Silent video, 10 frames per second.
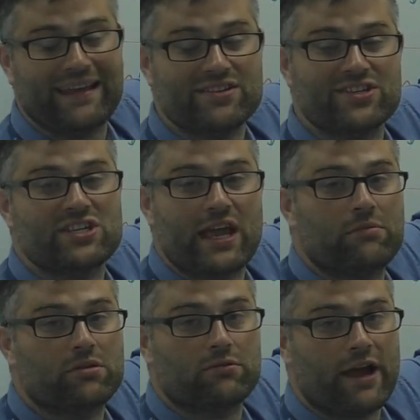in the
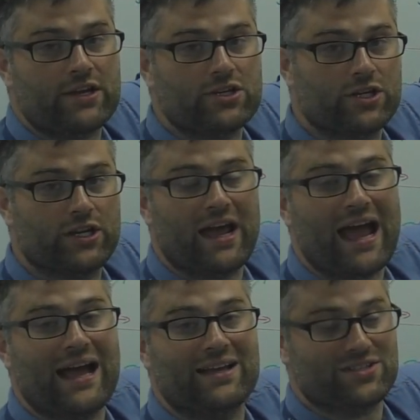same direction
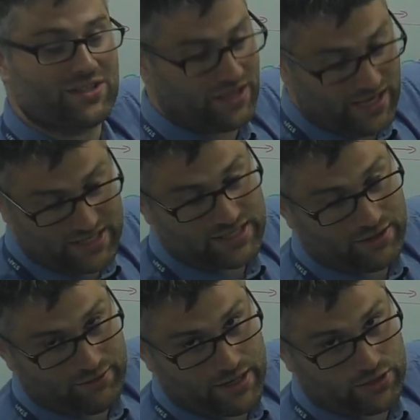as the
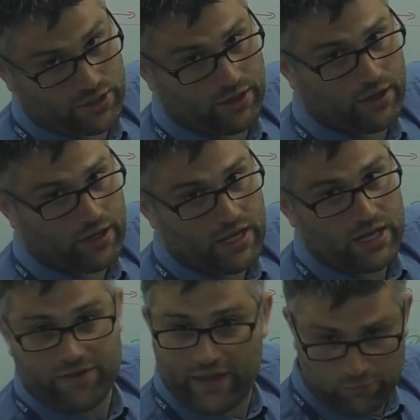acceleration.
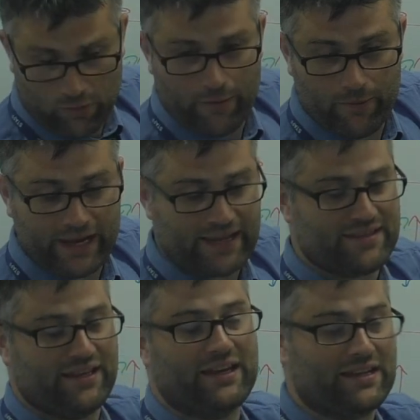That's why we're
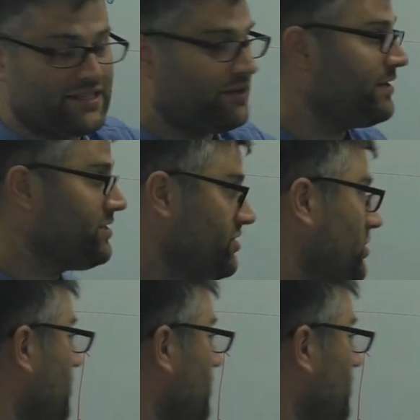getting an acceleration. So